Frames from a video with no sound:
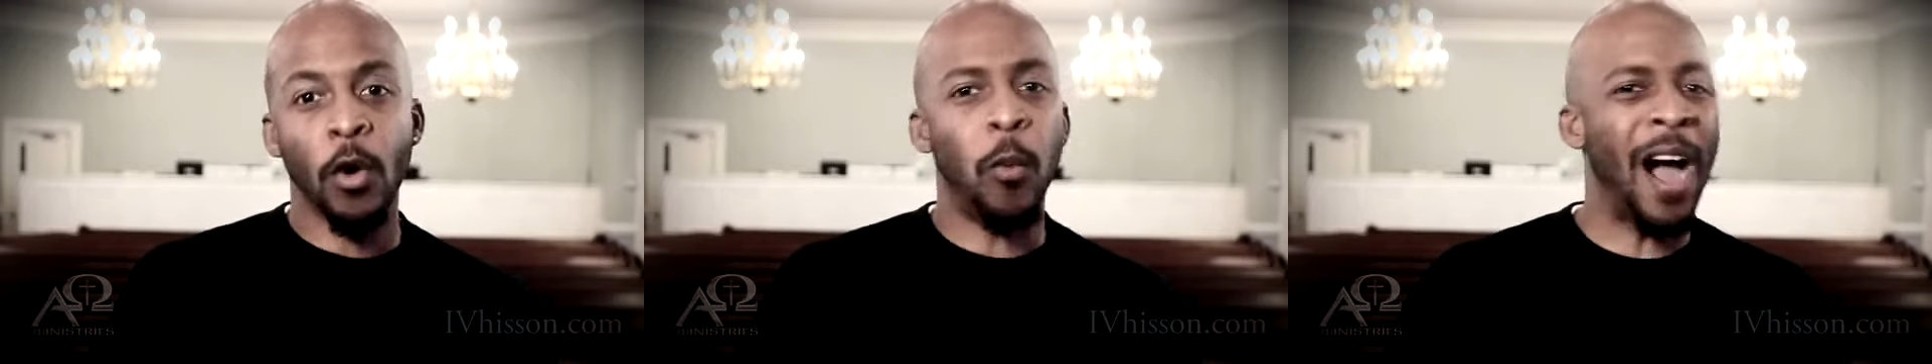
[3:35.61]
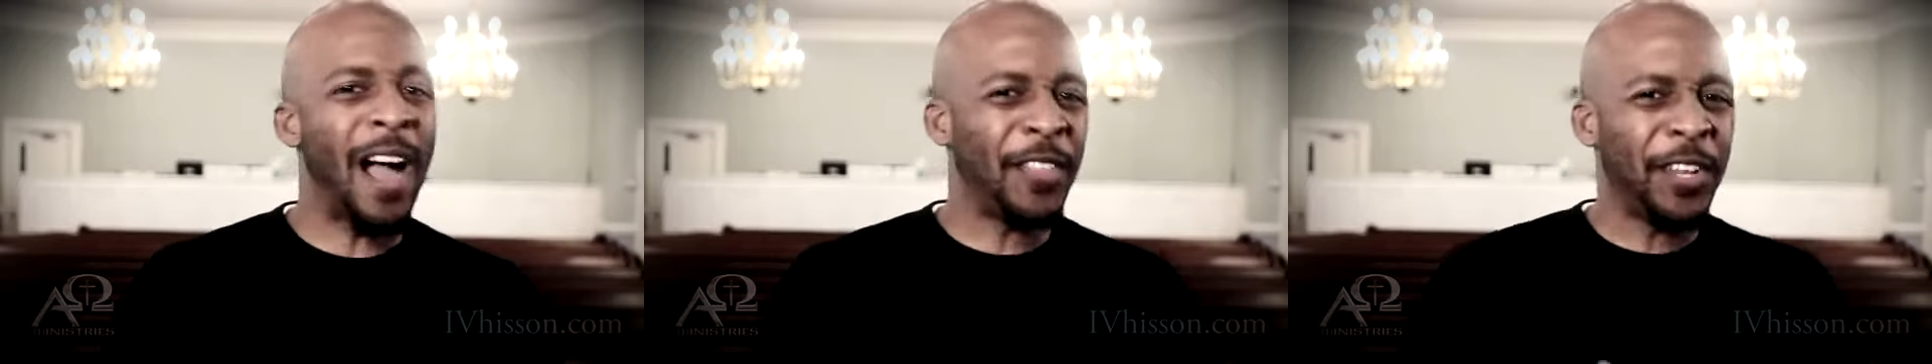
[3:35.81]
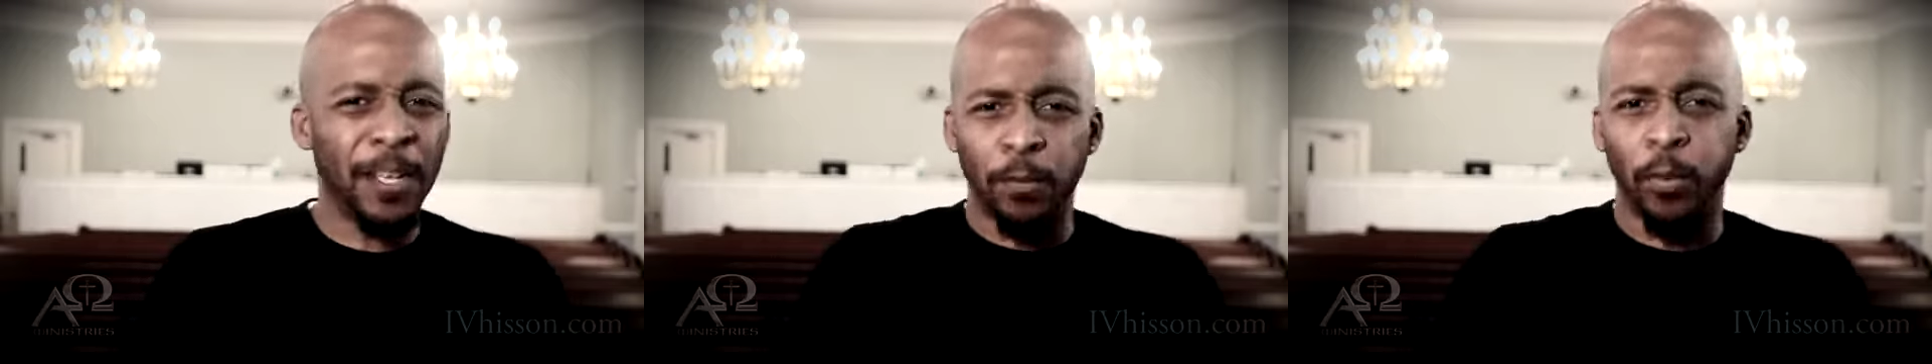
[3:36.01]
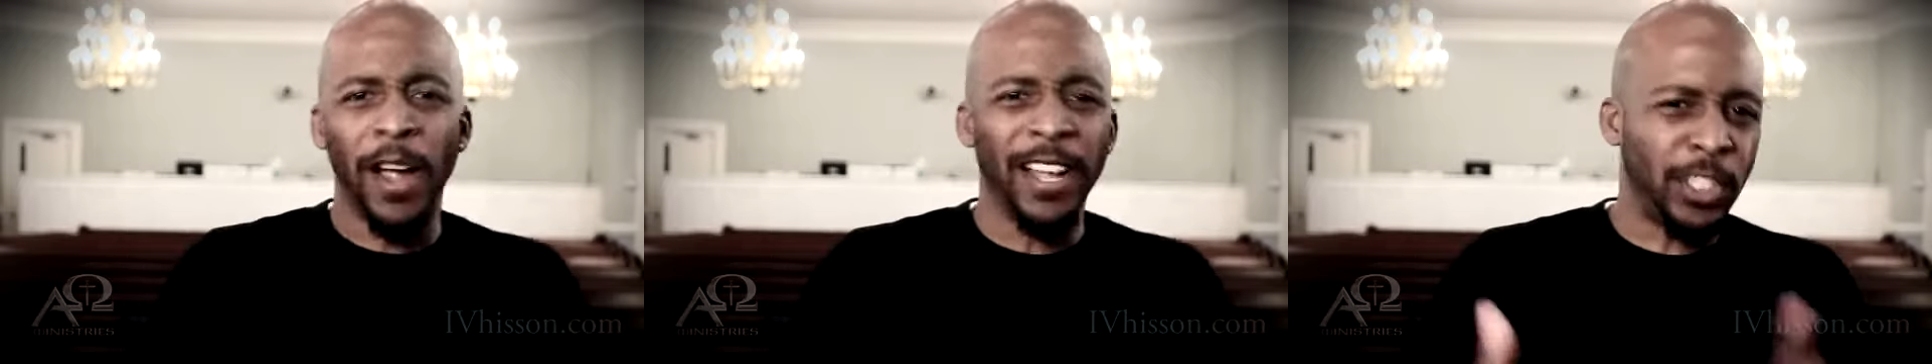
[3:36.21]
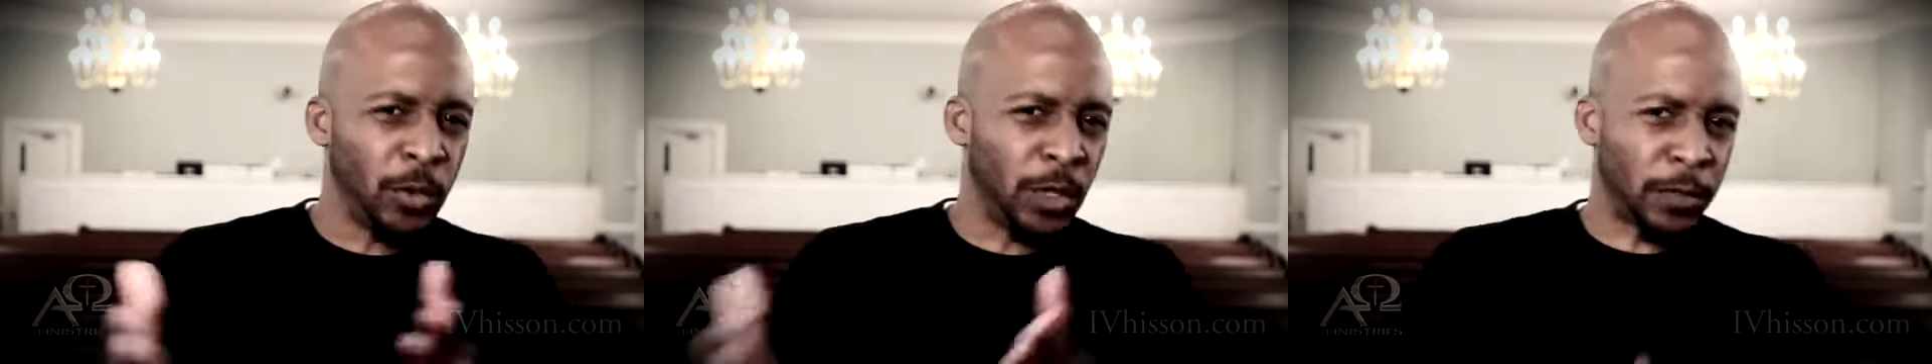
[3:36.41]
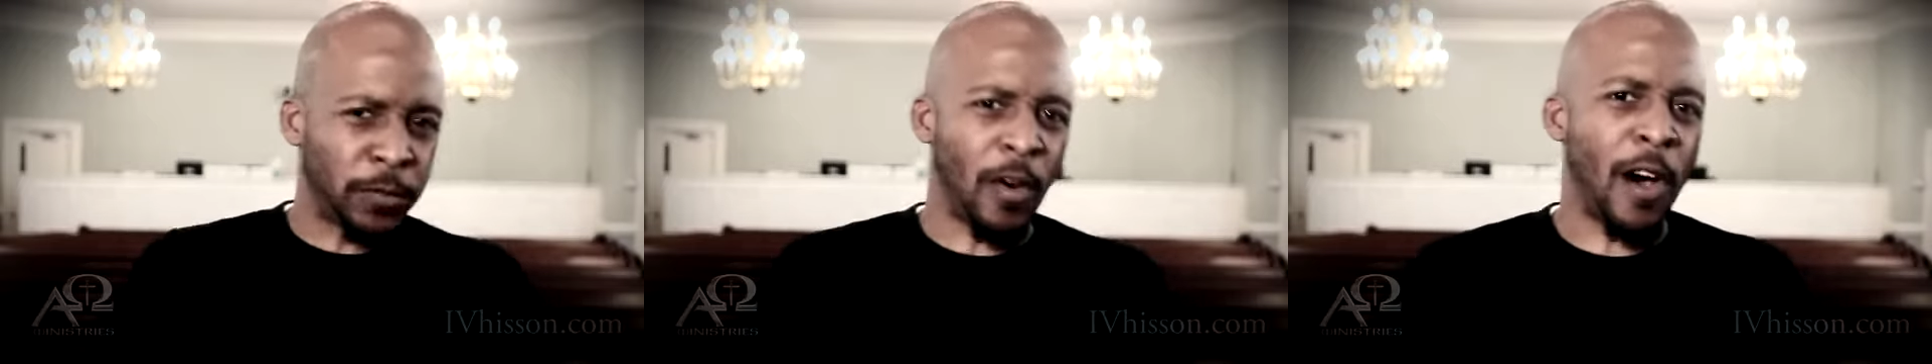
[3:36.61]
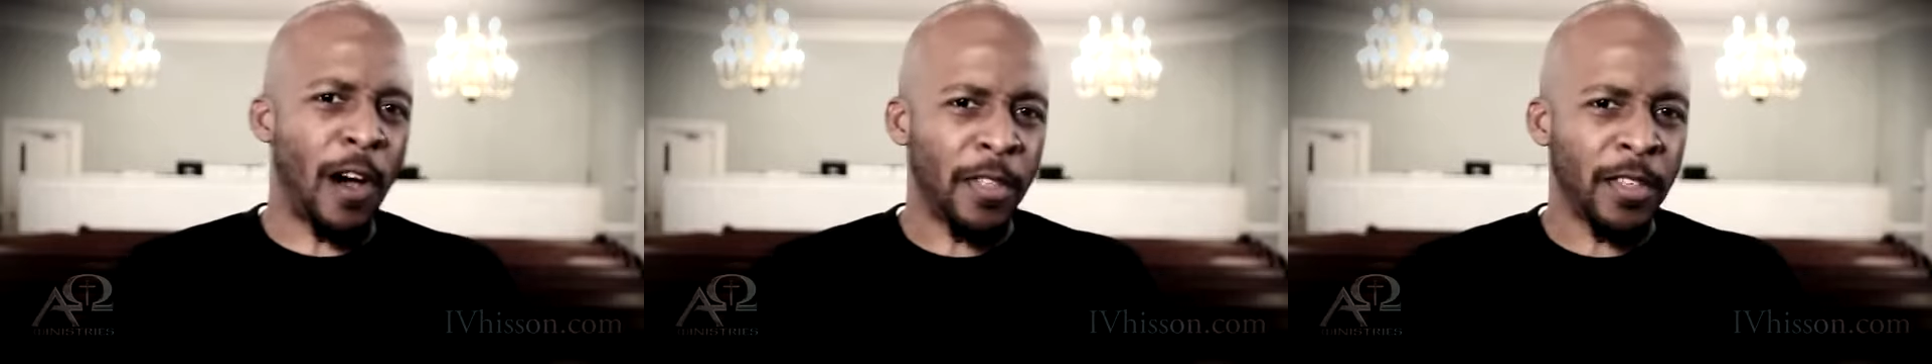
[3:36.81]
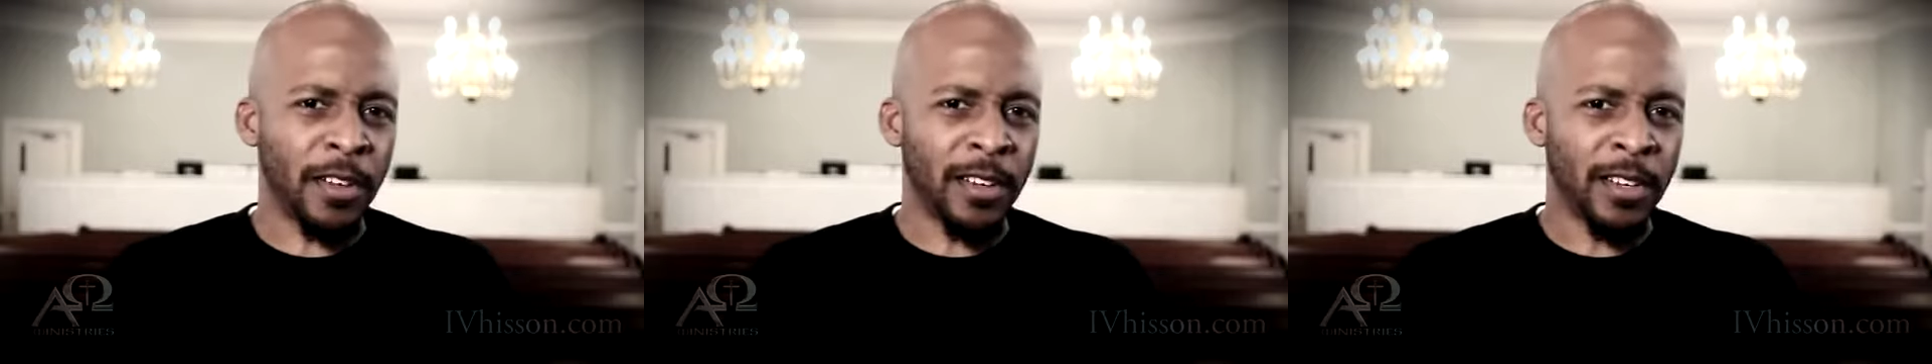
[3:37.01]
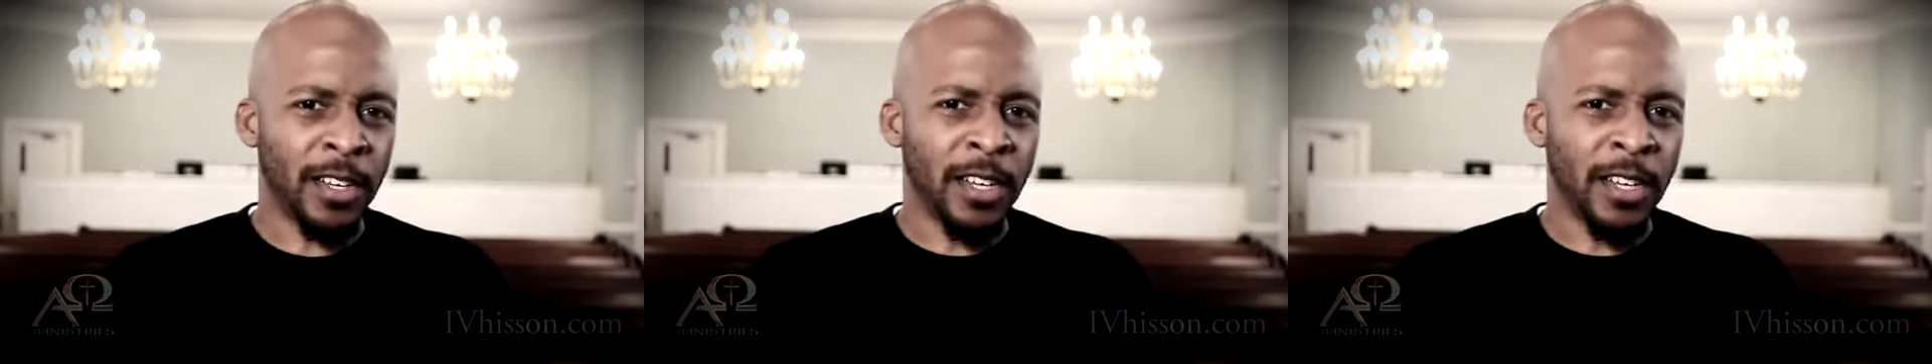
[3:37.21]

Why did he pray to his father?